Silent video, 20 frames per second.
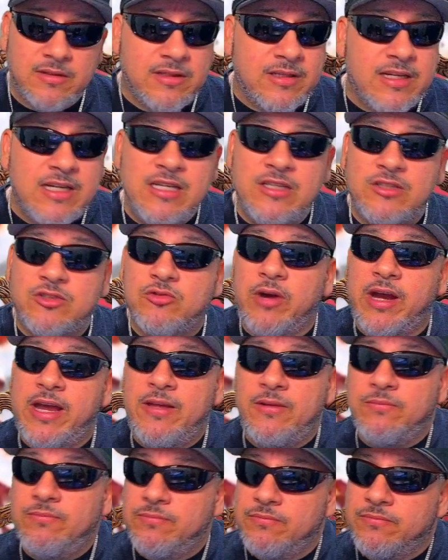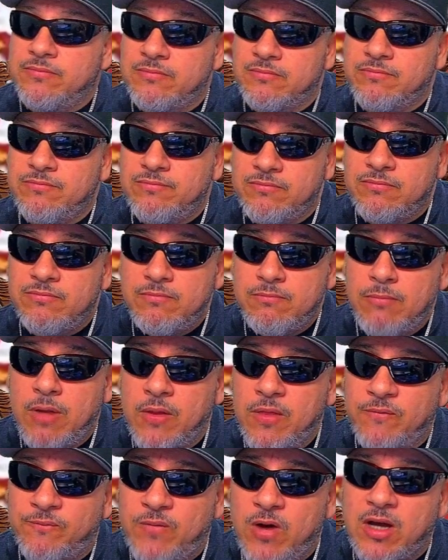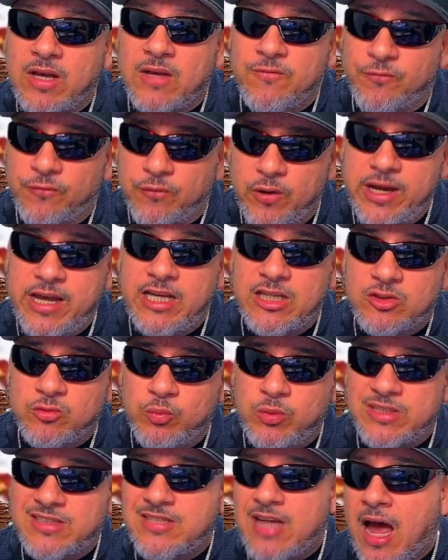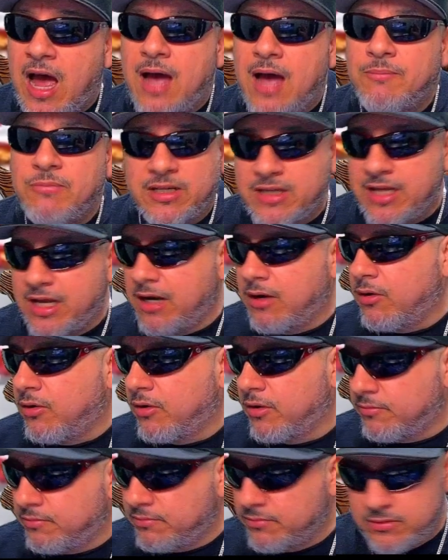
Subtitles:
he's great motherfucking friends with Tom Goodell or